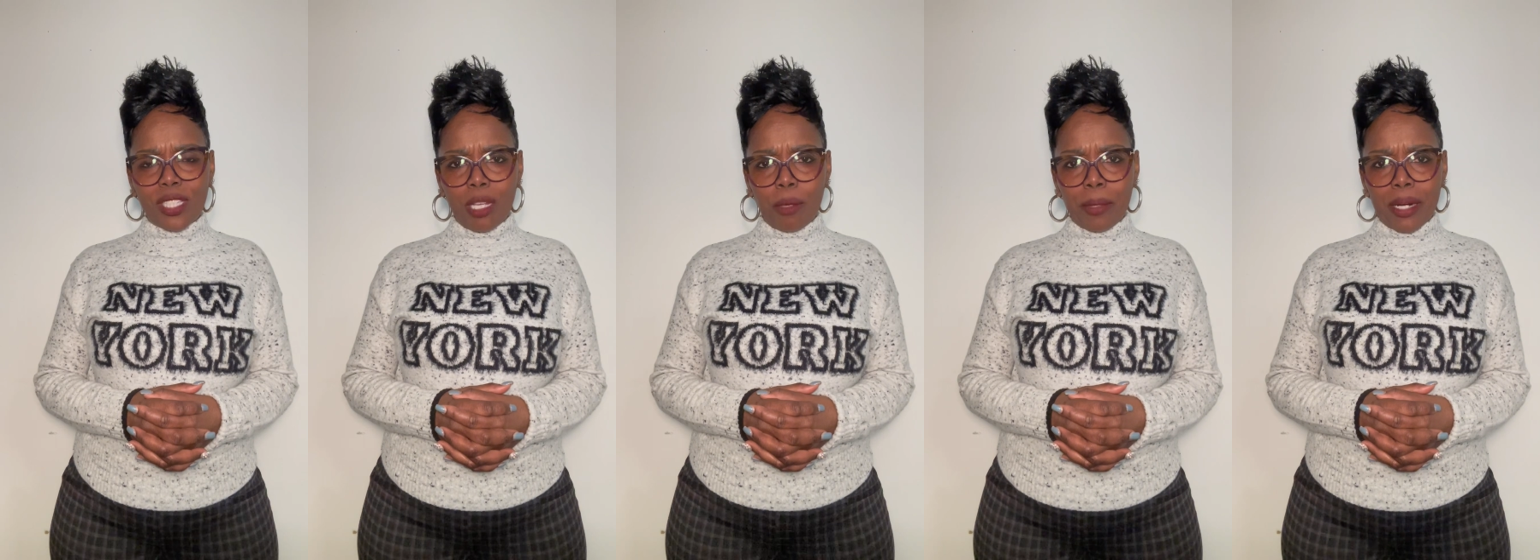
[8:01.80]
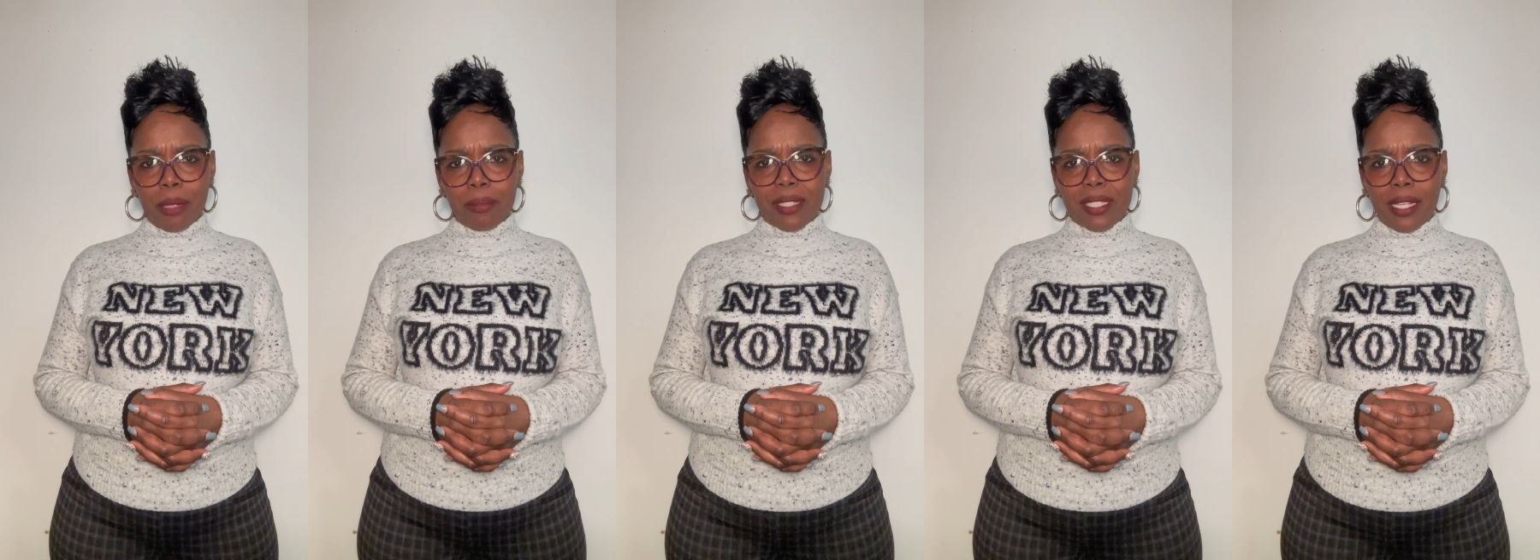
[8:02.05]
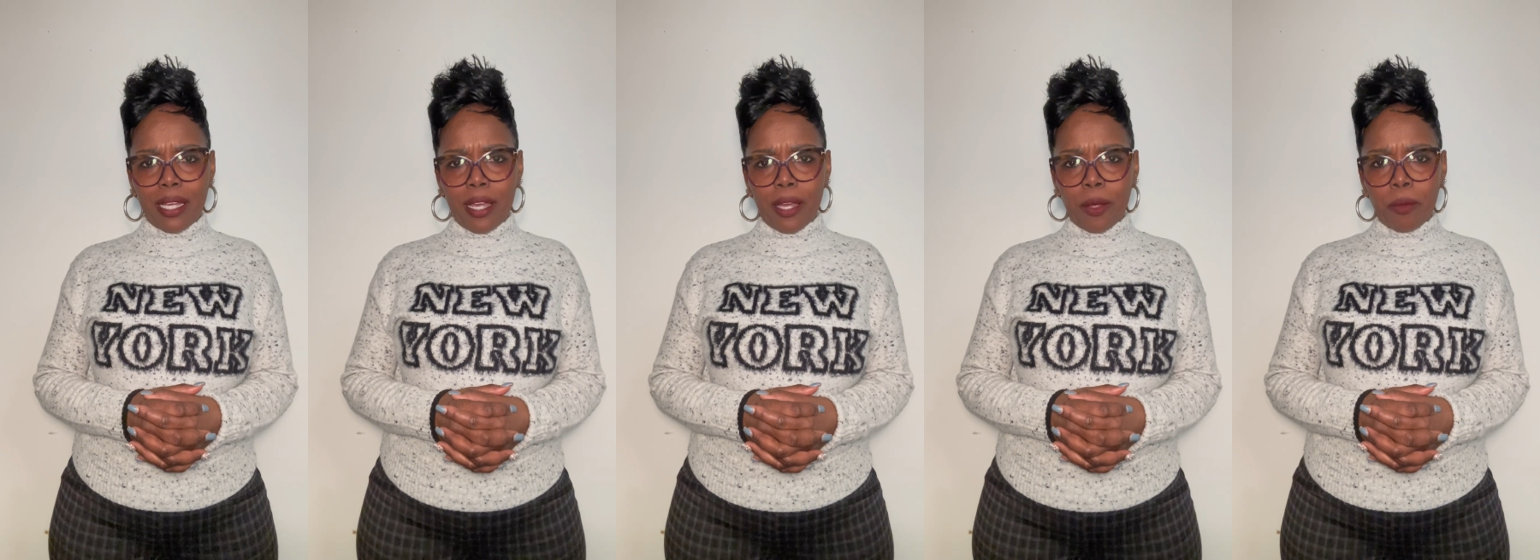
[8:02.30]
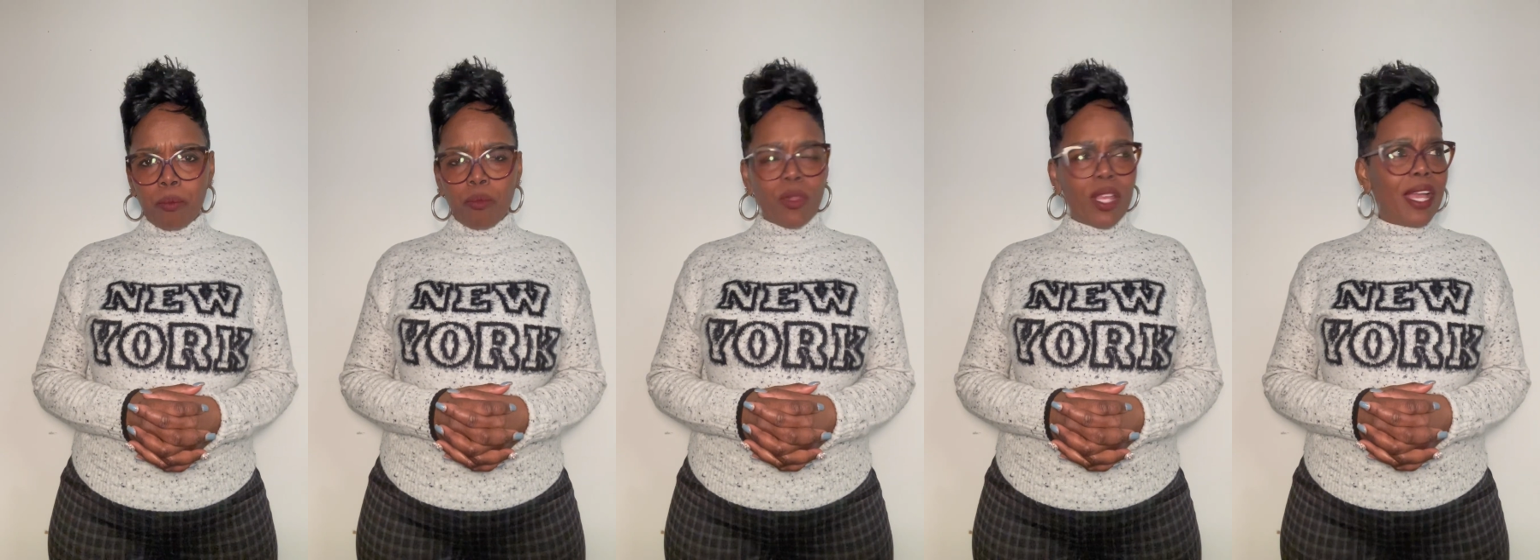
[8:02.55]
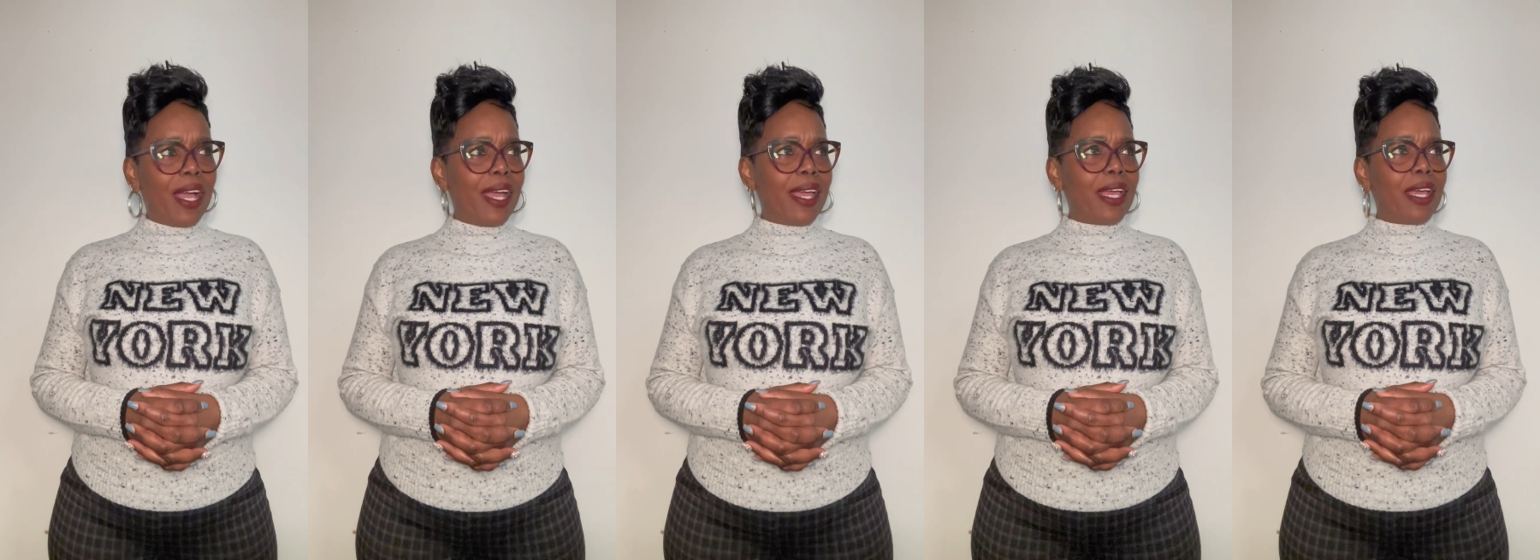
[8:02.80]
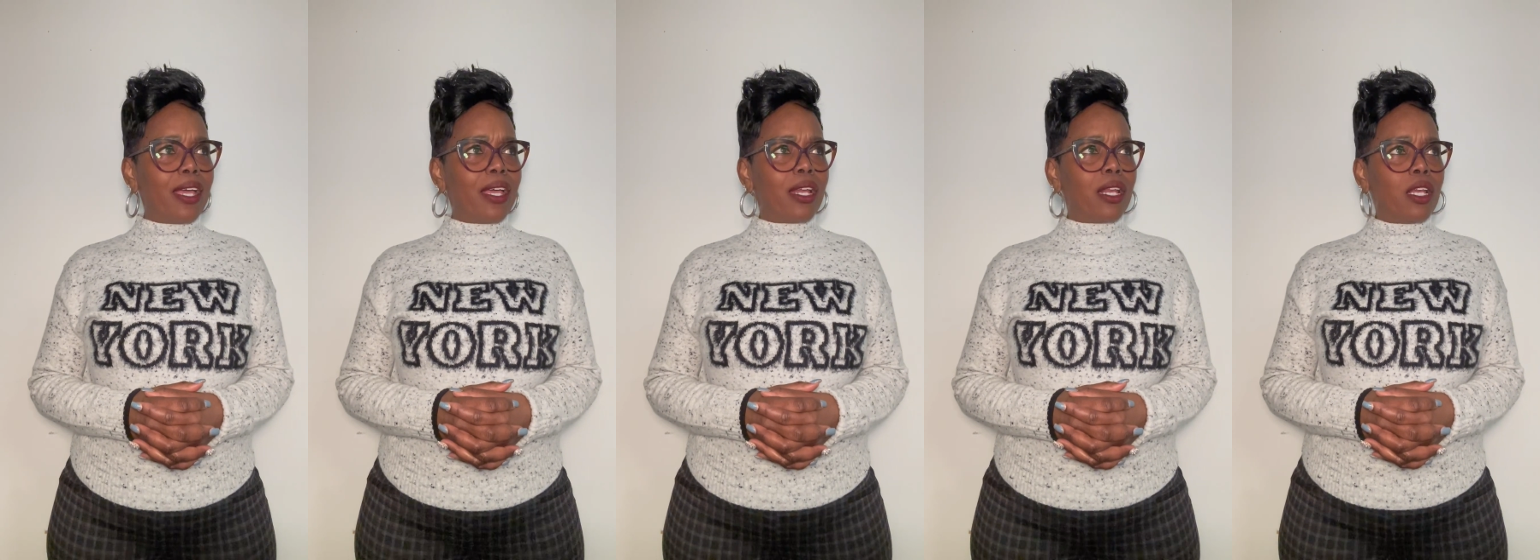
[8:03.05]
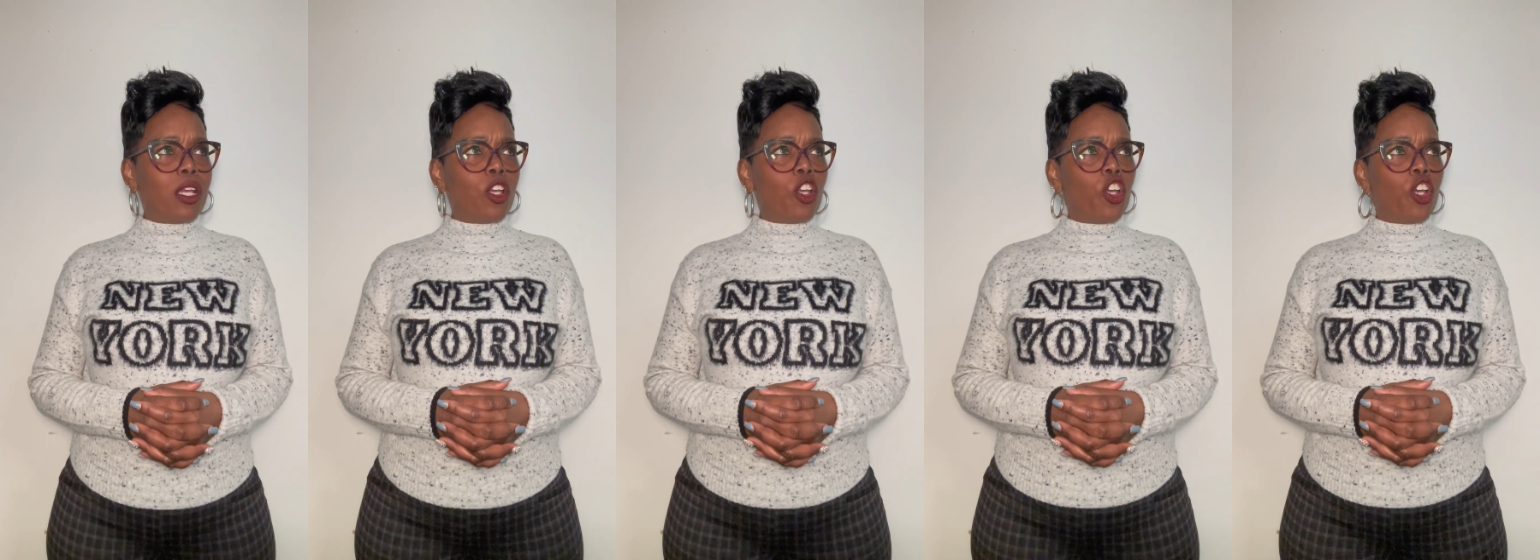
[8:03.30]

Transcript: what I'm saying? And